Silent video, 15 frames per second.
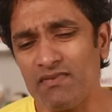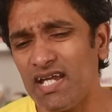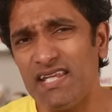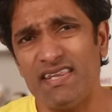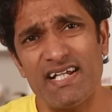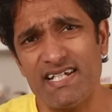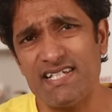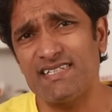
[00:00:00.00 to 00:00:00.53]

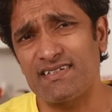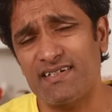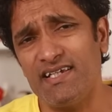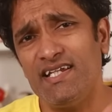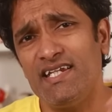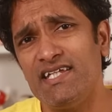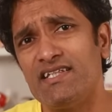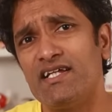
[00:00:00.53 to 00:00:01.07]
And that is
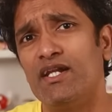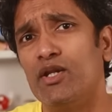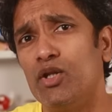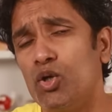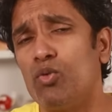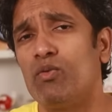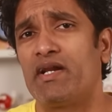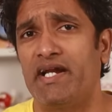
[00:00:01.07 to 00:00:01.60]
really the
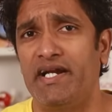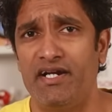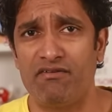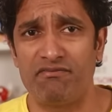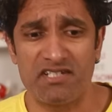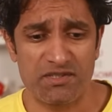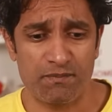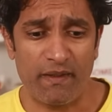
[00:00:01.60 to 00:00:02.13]
lower end
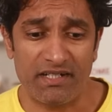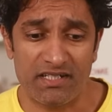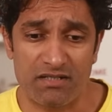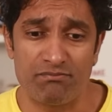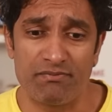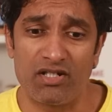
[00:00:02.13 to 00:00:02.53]
of the spectrum